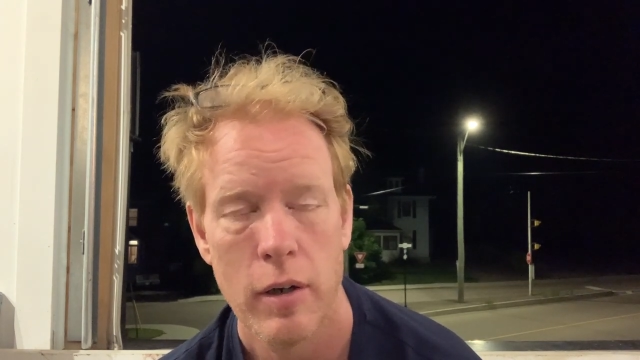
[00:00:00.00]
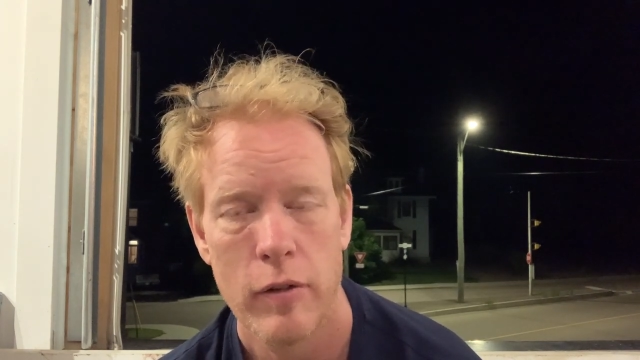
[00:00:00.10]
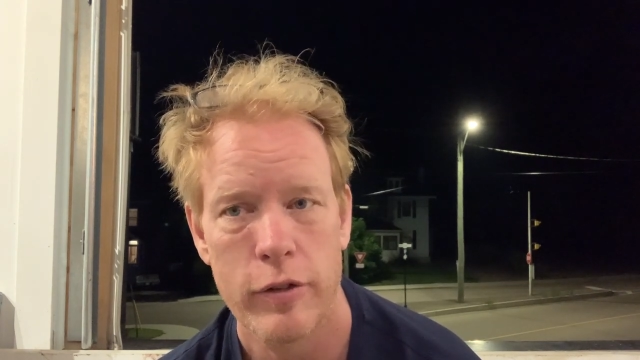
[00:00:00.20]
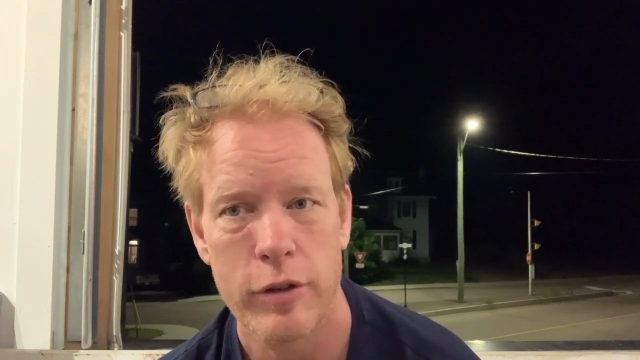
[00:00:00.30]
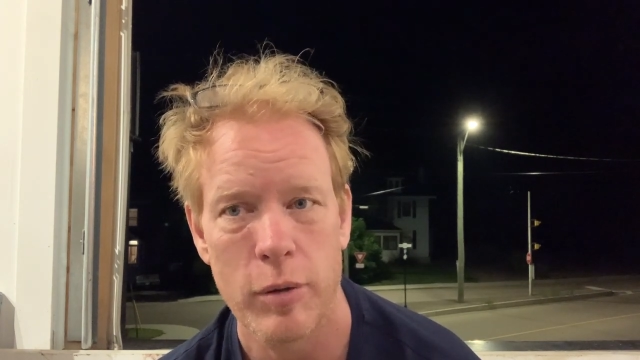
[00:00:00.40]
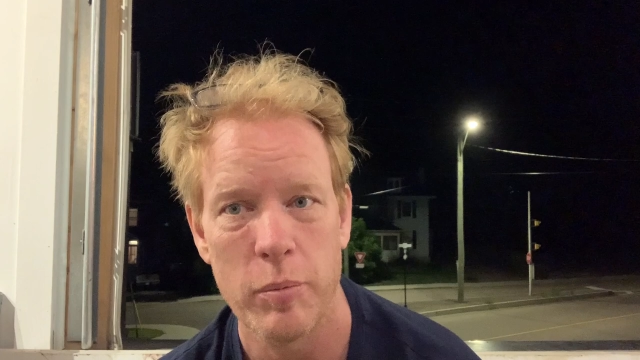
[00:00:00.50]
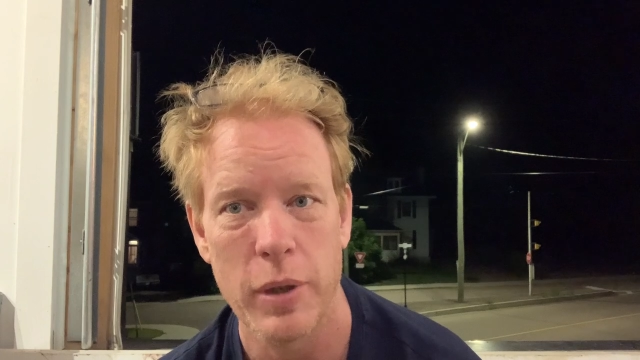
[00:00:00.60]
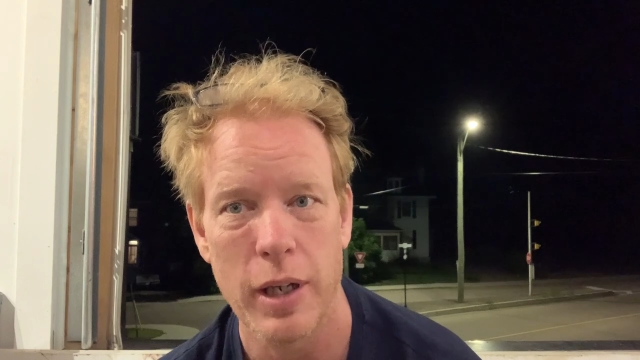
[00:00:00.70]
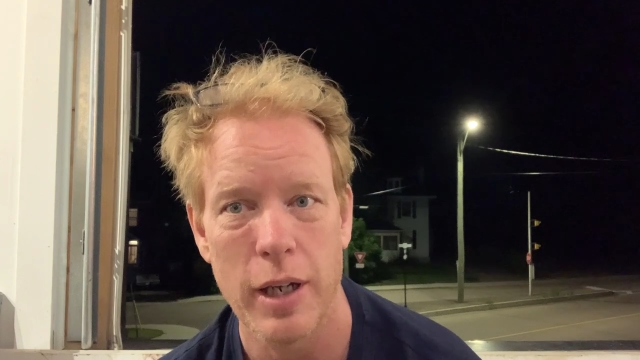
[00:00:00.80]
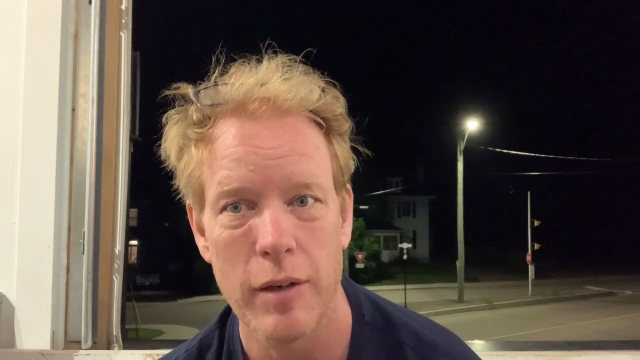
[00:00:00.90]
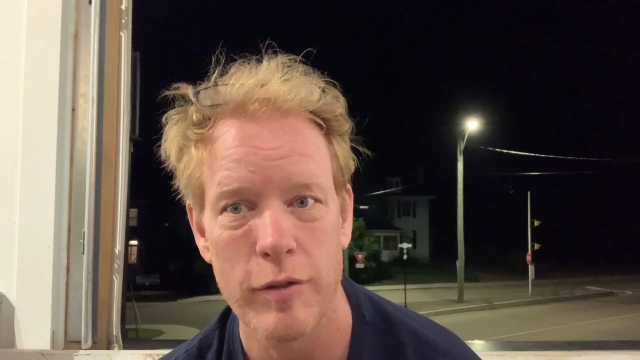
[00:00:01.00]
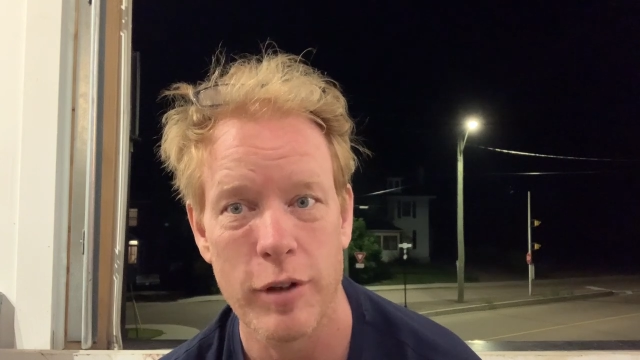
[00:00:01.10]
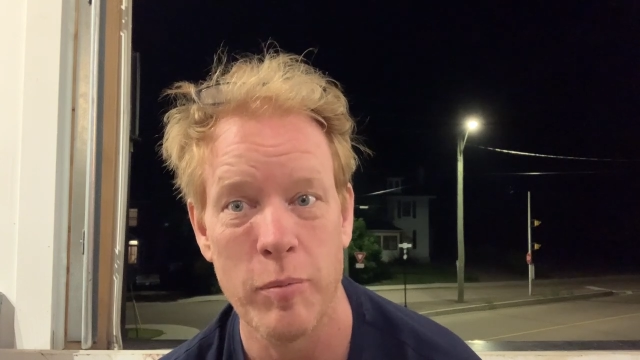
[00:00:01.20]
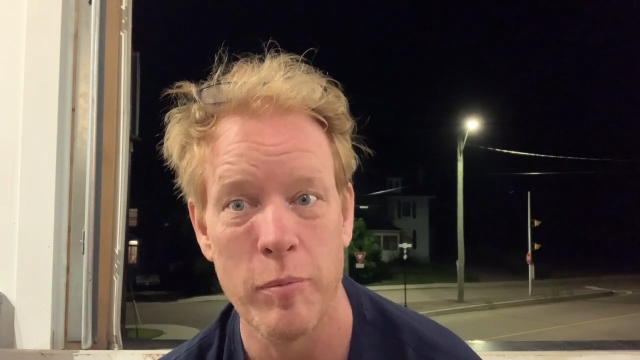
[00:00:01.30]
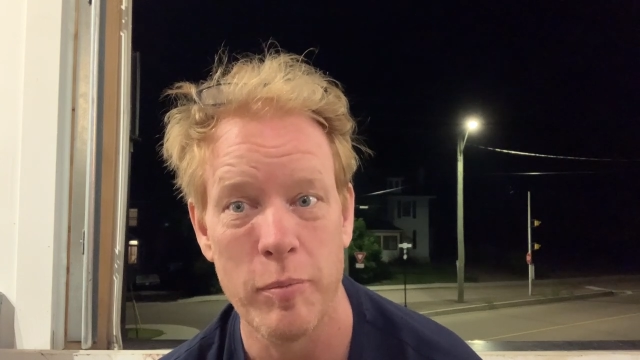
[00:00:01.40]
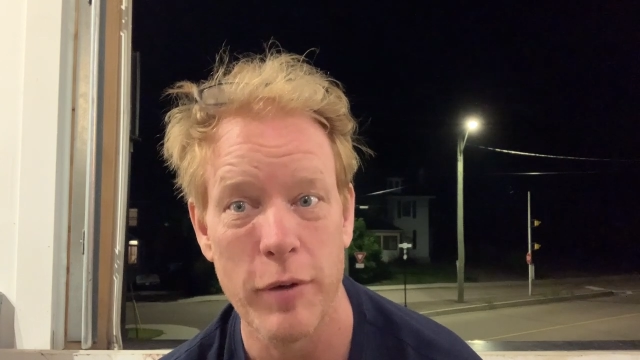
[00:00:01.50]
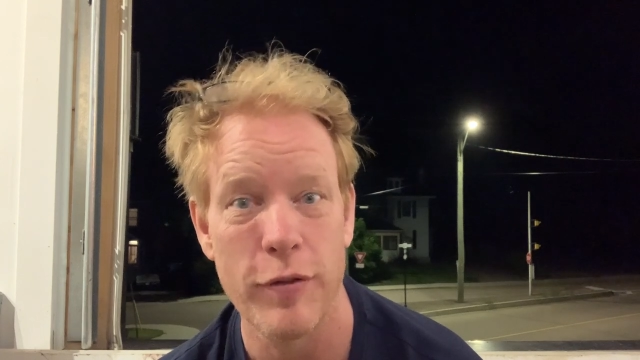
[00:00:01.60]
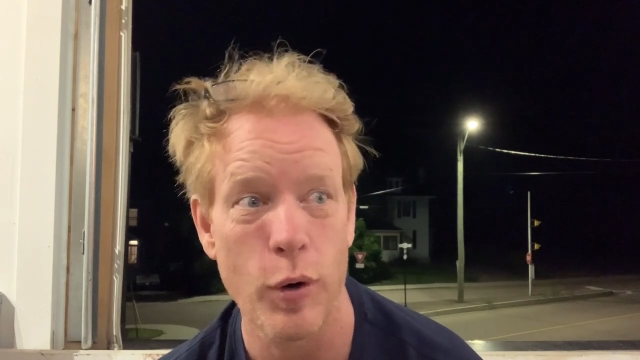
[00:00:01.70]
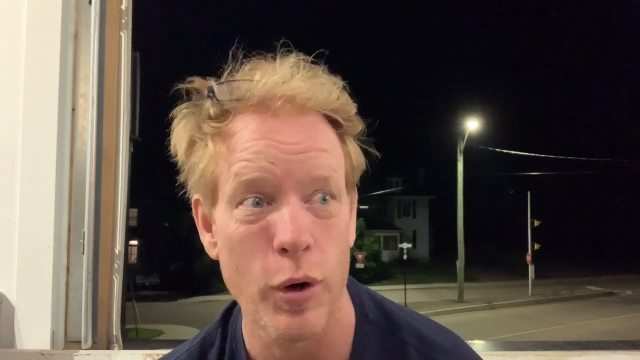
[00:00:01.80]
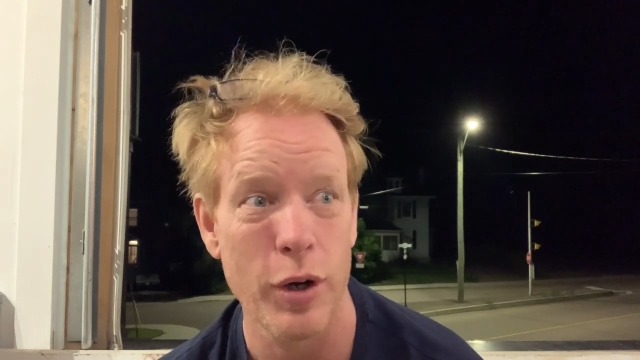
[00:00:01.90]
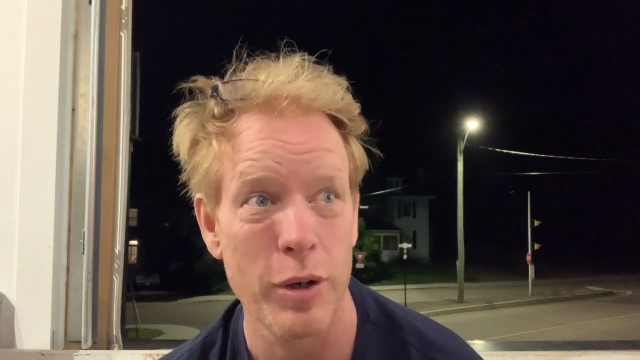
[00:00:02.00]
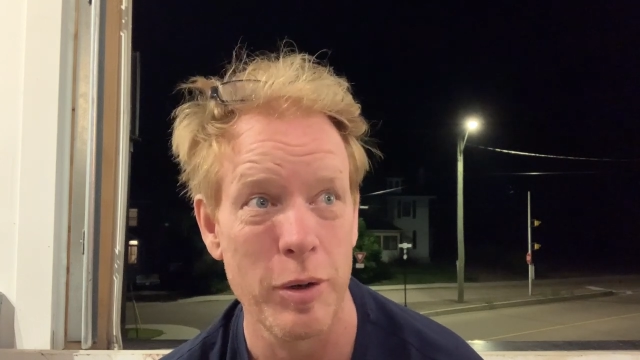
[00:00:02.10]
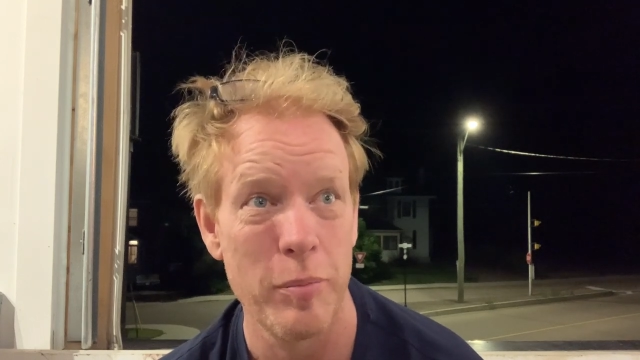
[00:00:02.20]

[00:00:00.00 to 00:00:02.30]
from begin from before